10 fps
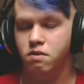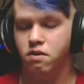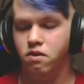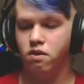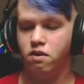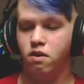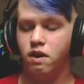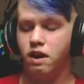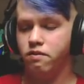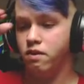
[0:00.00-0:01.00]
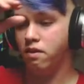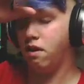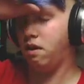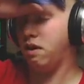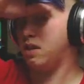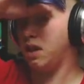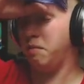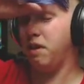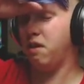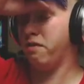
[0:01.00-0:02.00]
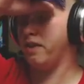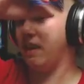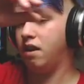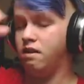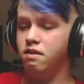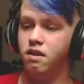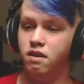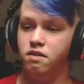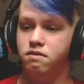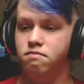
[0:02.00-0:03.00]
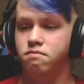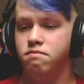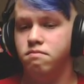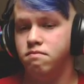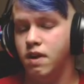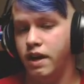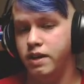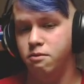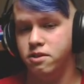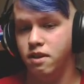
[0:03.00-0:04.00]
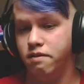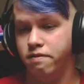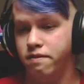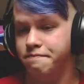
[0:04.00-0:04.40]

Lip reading: on Clark After Dark. You can check me out over there, and I do stuff.